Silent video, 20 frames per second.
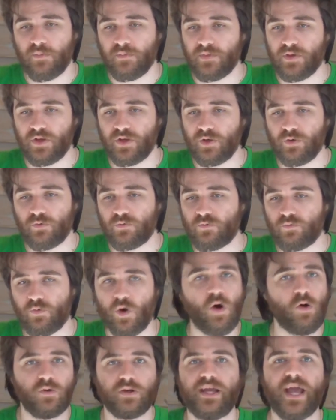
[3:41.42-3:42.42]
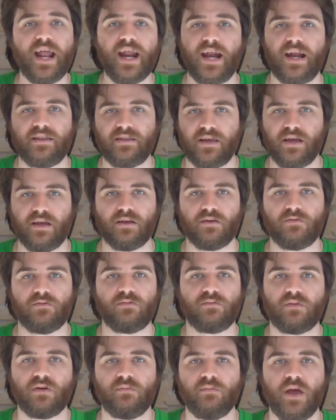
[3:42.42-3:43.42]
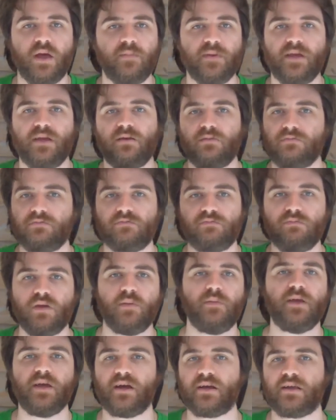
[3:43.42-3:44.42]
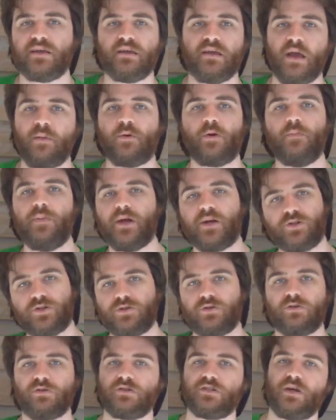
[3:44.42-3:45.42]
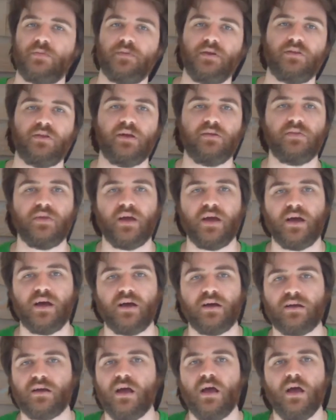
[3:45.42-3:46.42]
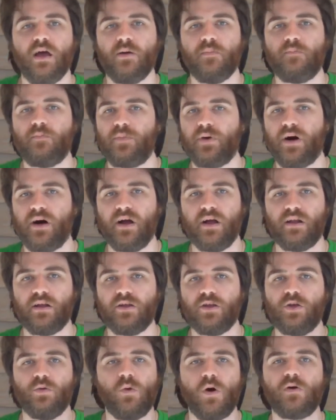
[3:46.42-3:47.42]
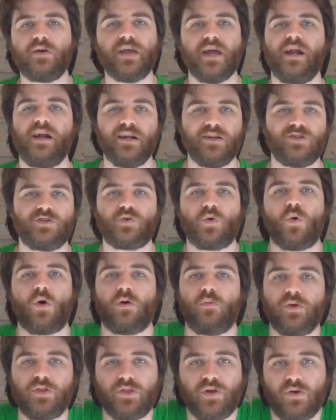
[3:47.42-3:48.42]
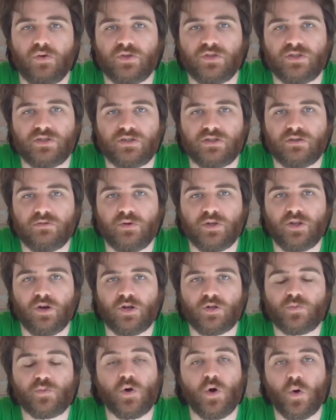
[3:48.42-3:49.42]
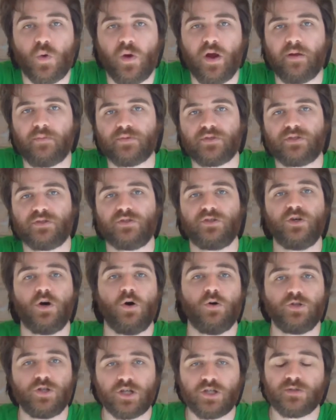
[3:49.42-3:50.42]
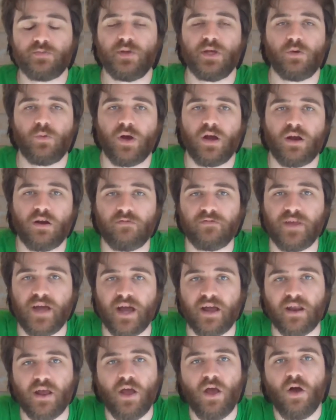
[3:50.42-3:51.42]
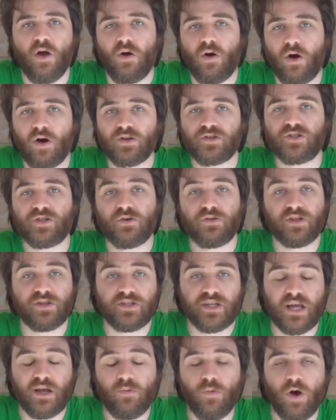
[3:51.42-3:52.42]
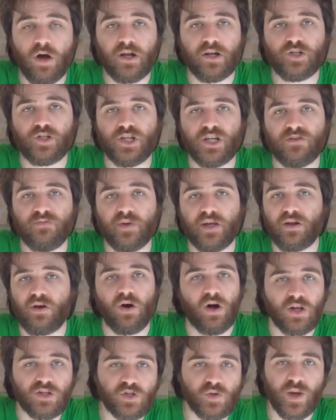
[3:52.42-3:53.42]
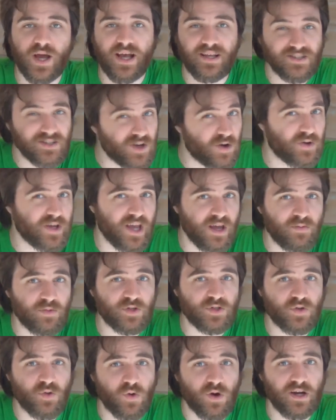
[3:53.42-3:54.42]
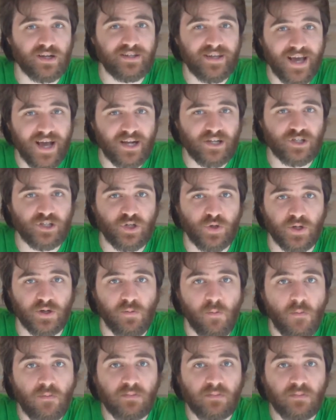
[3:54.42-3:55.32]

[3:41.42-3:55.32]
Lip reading: you won't get anything. Maybe a gamer picture or something like that, but you won't get any score with those programs. So just be aware of that. Also, the Day 1 achievement also has no gamer score attached to it.